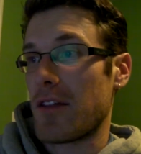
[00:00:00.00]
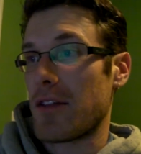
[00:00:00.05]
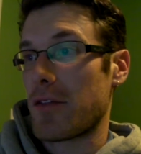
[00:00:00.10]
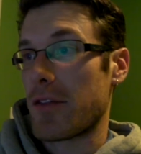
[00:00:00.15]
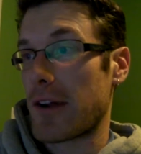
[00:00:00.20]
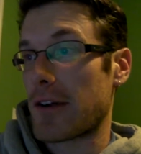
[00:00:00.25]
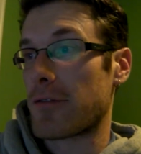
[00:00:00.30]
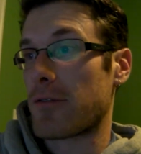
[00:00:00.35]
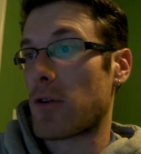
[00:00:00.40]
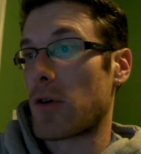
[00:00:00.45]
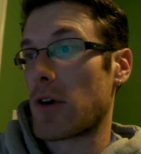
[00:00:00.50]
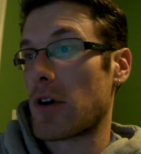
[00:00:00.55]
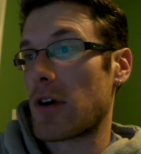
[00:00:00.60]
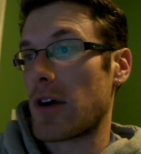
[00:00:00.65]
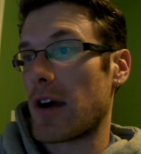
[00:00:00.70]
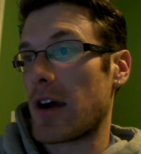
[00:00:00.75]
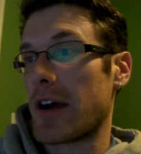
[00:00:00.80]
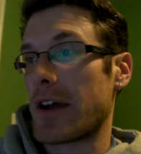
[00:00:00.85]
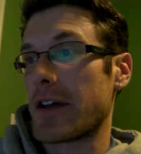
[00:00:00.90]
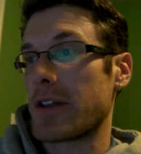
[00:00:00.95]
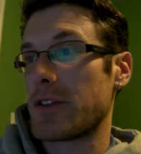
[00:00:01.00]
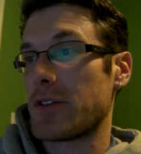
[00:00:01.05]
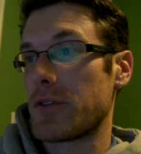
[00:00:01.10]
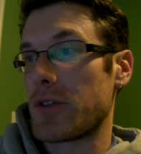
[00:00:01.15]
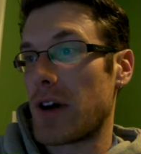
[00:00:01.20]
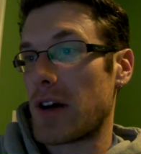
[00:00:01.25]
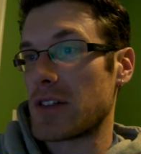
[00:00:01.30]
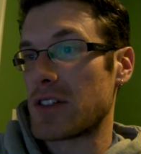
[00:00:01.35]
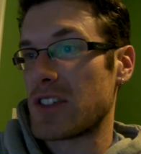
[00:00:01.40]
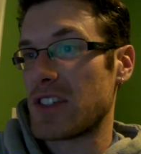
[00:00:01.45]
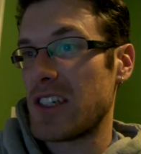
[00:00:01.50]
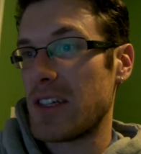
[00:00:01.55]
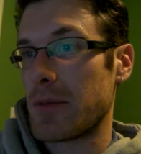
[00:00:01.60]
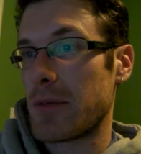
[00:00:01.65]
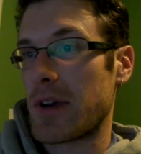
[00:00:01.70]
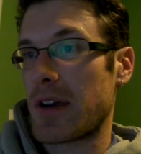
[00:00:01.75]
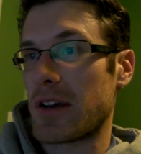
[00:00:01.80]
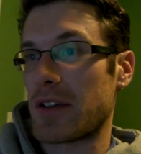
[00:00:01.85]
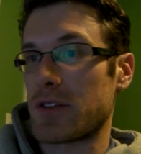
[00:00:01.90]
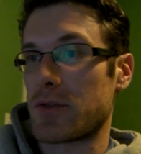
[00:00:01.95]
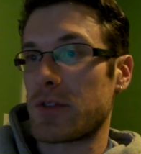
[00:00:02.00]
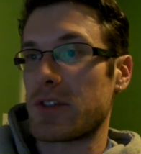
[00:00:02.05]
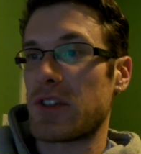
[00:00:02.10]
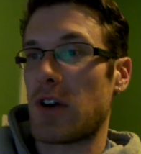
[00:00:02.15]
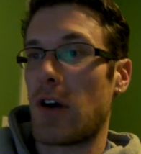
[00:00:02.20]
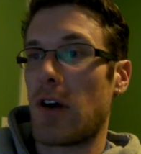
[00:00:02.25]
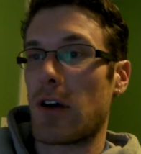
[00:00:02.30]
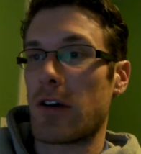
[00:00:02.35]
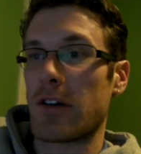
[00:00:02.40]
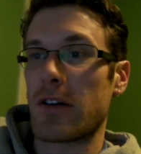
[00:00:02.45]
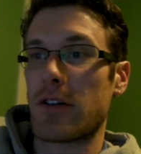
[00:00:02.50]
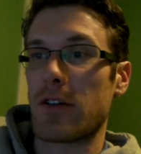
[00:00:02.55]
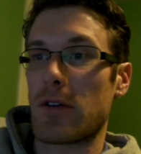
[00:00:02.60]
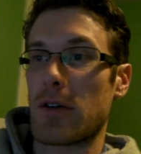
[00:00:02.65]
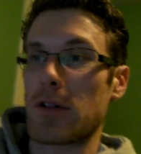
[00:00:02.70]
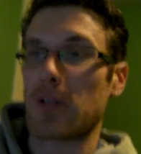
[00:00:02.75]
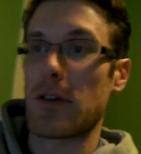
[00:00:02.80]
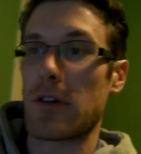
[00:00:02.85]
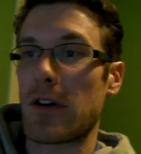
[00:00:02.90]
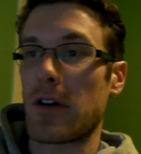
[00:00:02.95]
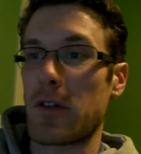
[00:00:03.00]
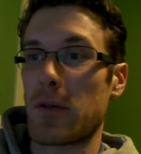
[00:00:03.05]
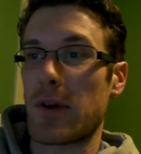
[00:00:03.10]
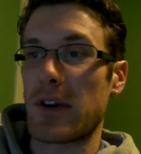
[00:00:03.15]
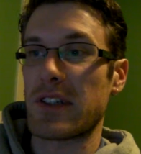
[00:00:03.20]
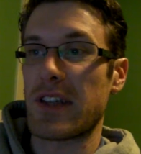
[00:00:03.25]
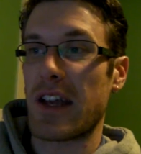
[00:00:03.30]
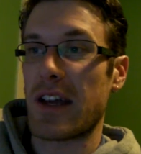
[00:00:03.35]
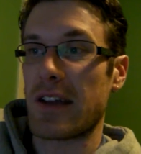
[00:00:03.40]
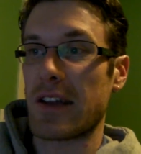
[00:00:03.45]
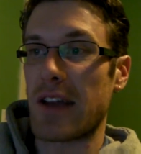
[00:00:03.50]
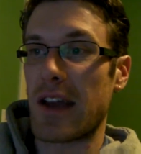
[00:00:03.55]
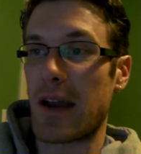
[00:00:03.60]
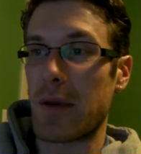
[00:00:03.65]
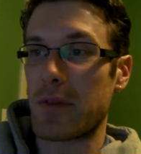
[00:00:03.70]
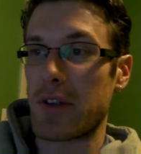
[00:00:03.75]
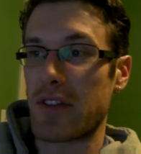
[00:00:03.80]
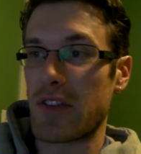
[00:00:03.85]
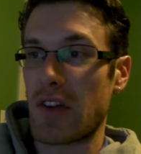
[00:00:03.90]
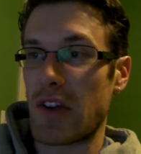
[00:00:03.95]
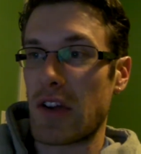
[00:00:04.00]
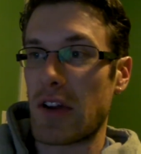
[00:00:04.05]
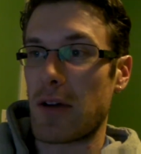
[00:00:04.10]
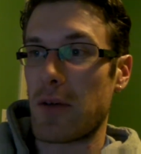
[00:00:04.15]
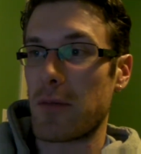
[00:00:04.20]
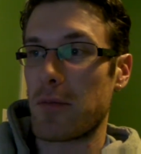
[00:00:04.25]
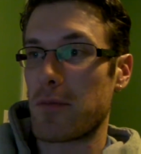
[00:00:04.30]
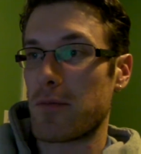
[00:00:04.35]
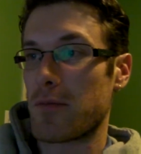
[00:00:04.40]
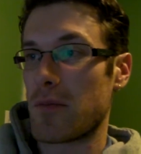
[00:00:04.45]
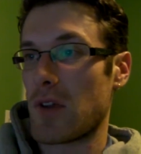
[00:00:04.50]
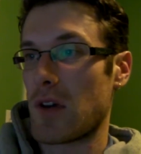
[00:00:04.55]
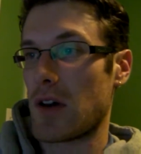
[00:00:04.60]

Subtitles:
Therefore, I do not seem as retarded or otherwise handicapped as I am